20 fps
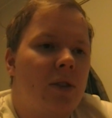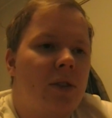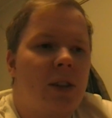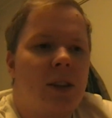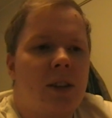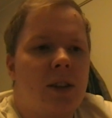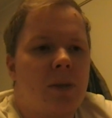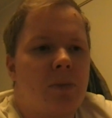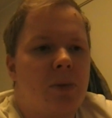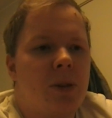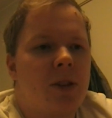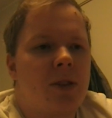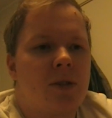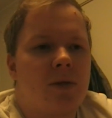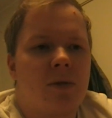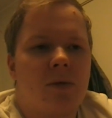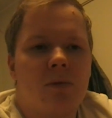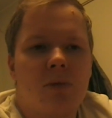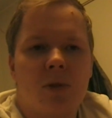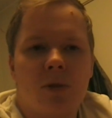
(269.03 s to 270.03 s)
take a picture
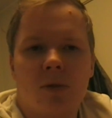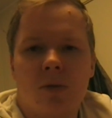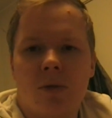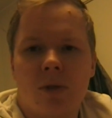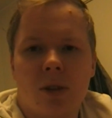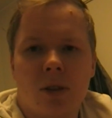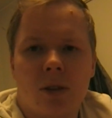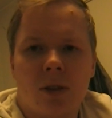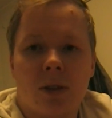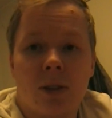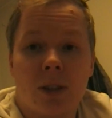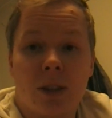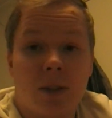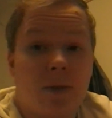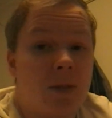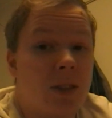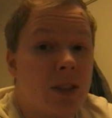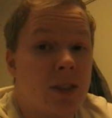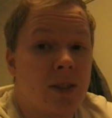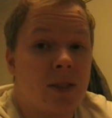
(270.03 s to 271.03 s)
from Google
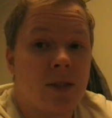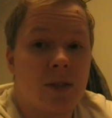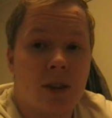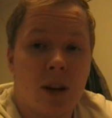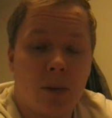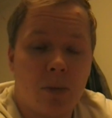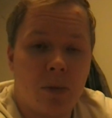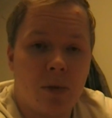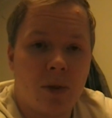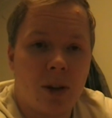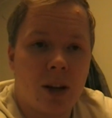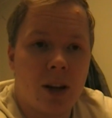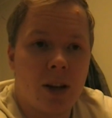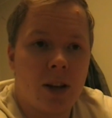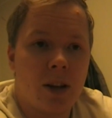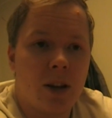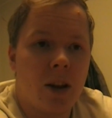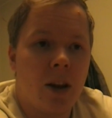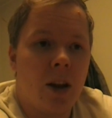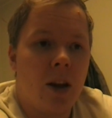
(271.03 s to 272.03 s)
if it isn't
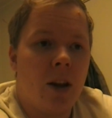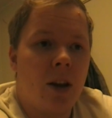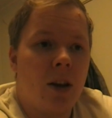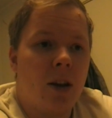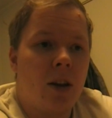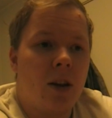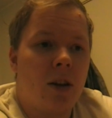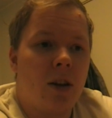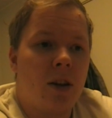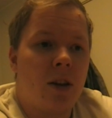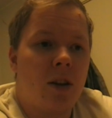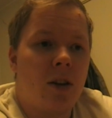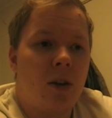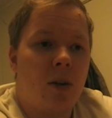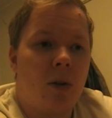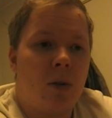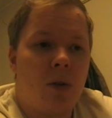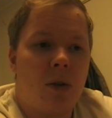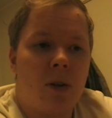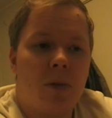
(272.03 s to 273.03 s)
copyrighted uh,
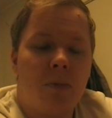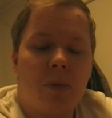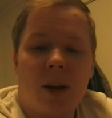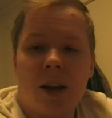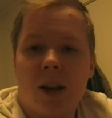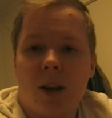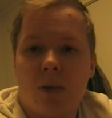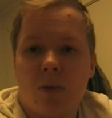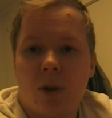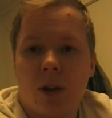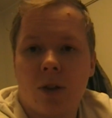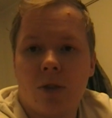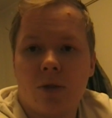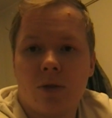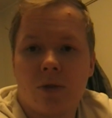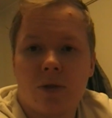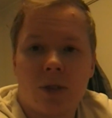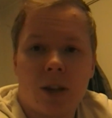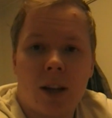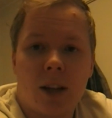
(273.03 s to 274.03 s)
or make one
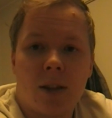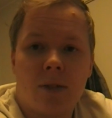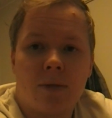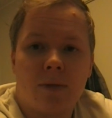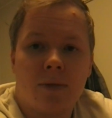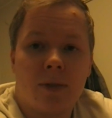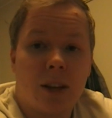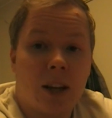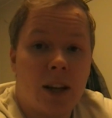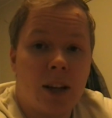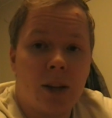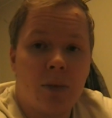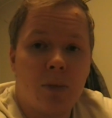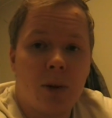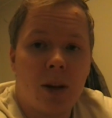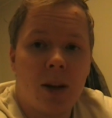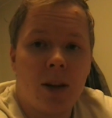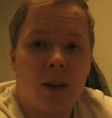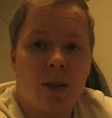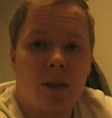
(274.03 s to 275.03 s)
yourself,
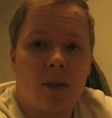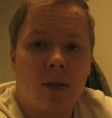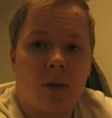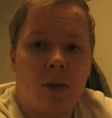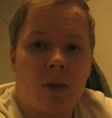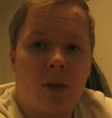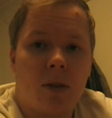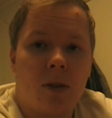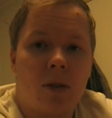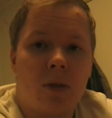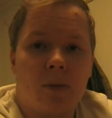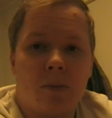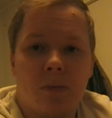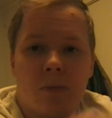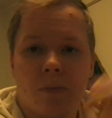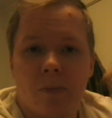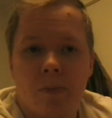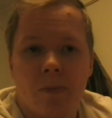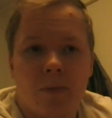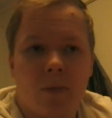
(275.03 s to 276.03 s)
animate or
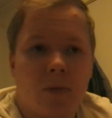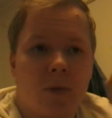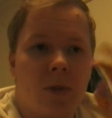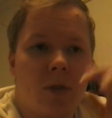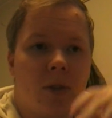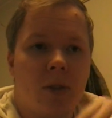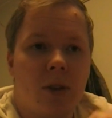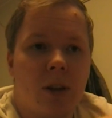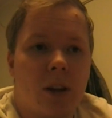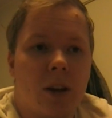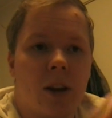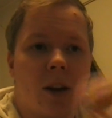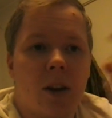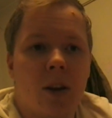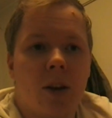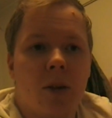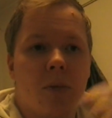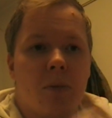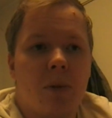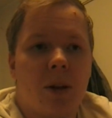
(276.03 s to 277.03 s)
yeah,
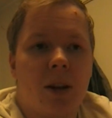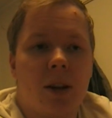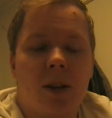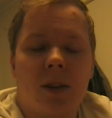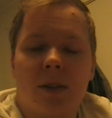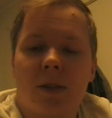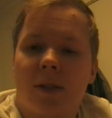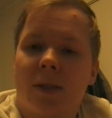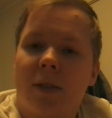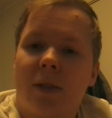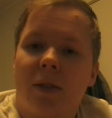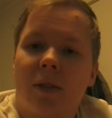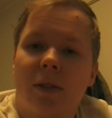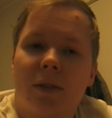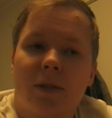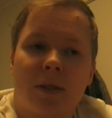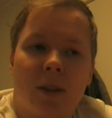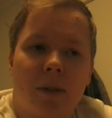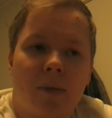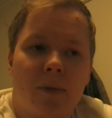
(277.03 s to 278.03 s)
paint
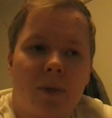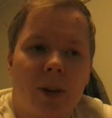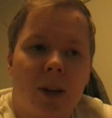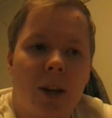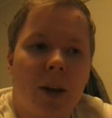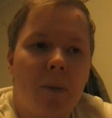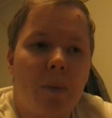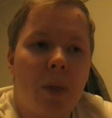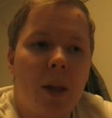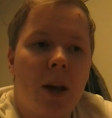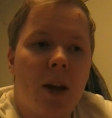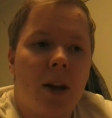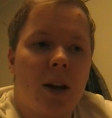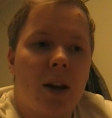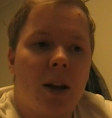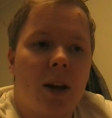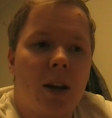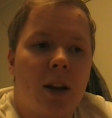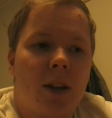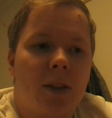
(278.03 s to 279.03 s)
something
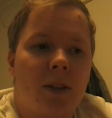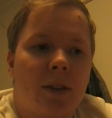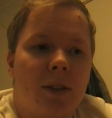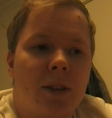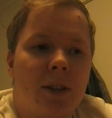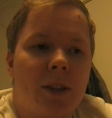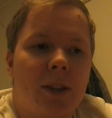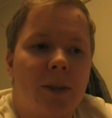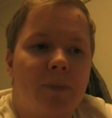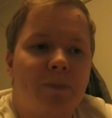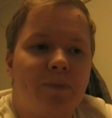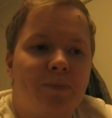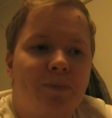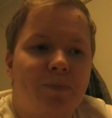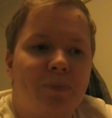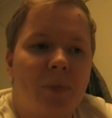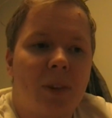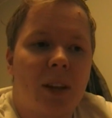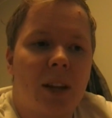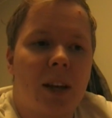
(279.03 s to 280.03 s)
and um,
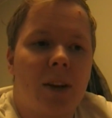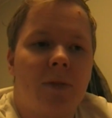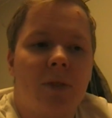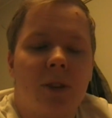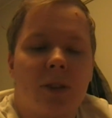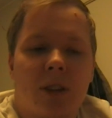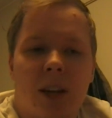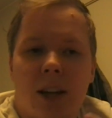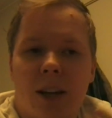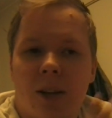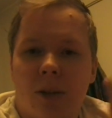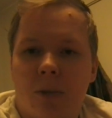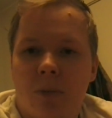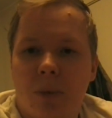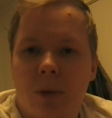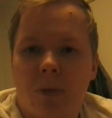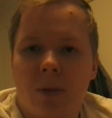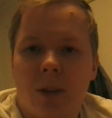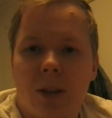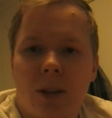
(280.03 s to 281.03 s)
have the
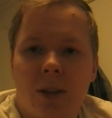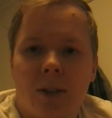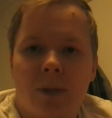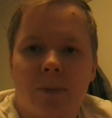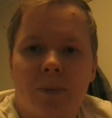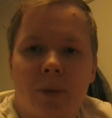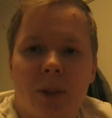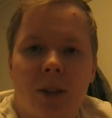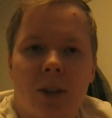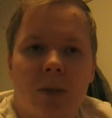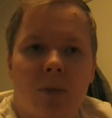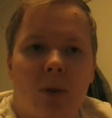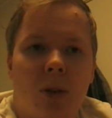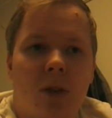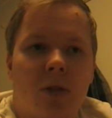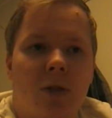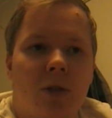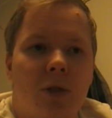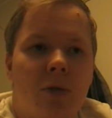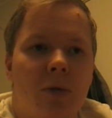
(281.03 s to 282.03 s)
title in in the
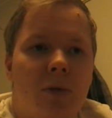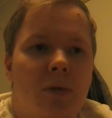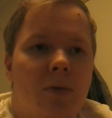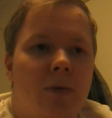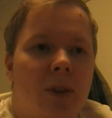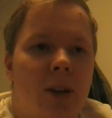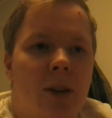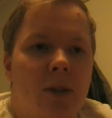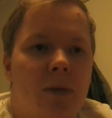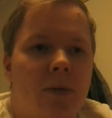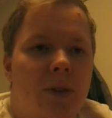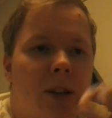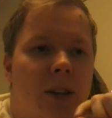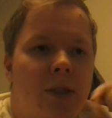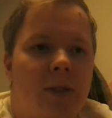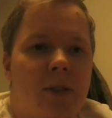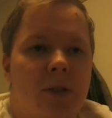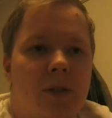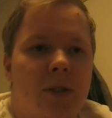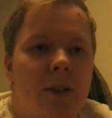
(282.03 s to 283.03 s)
walkthrough, Final
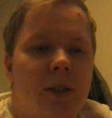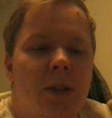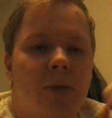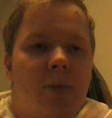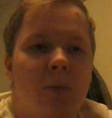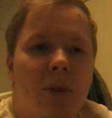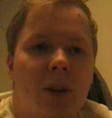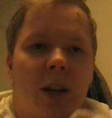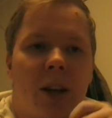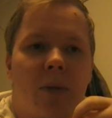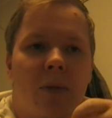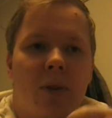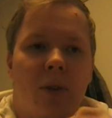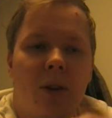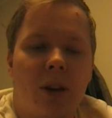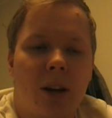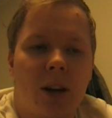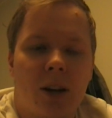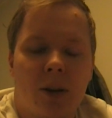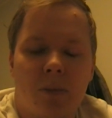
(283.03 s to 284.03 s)
Fantasy,
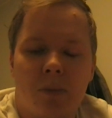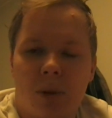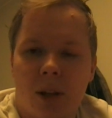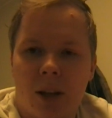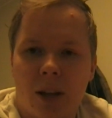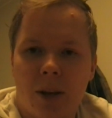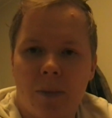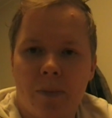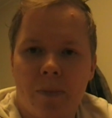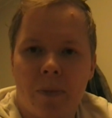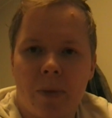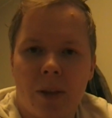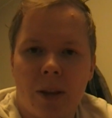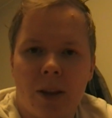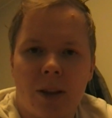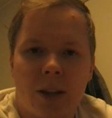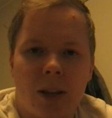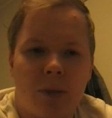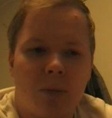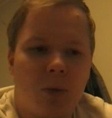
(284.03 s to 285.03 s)
whatever I play
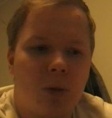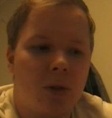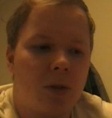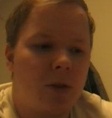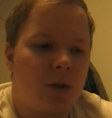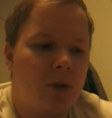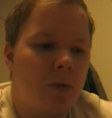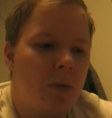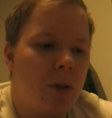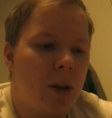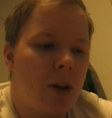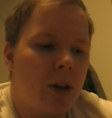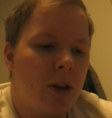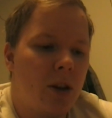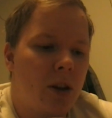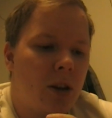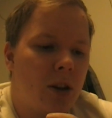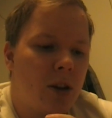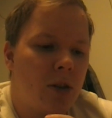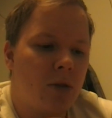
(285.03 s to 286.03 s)
in that walkthrough,
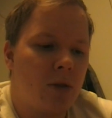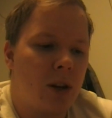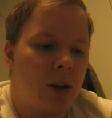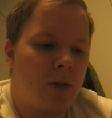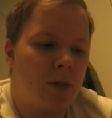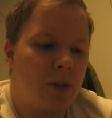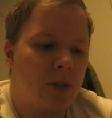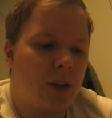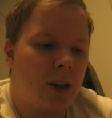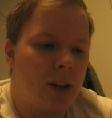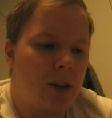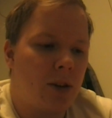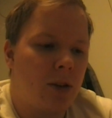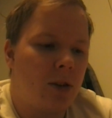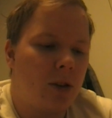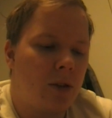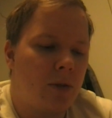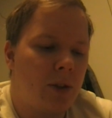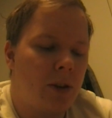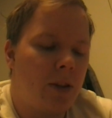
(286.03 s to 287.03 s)
uh, you have the
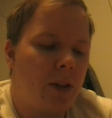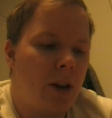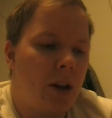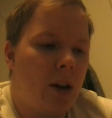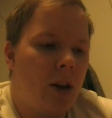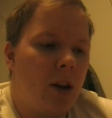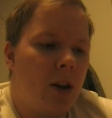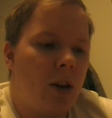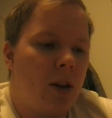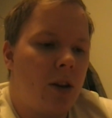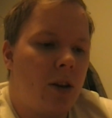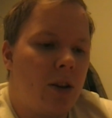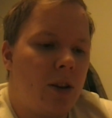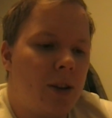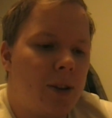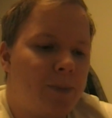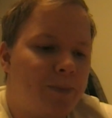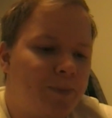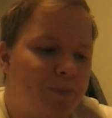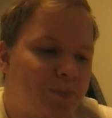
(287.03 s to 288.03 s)
title of it
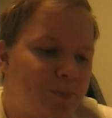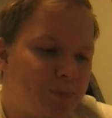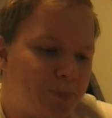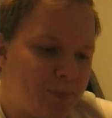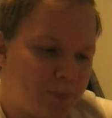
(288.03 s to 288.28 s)
um,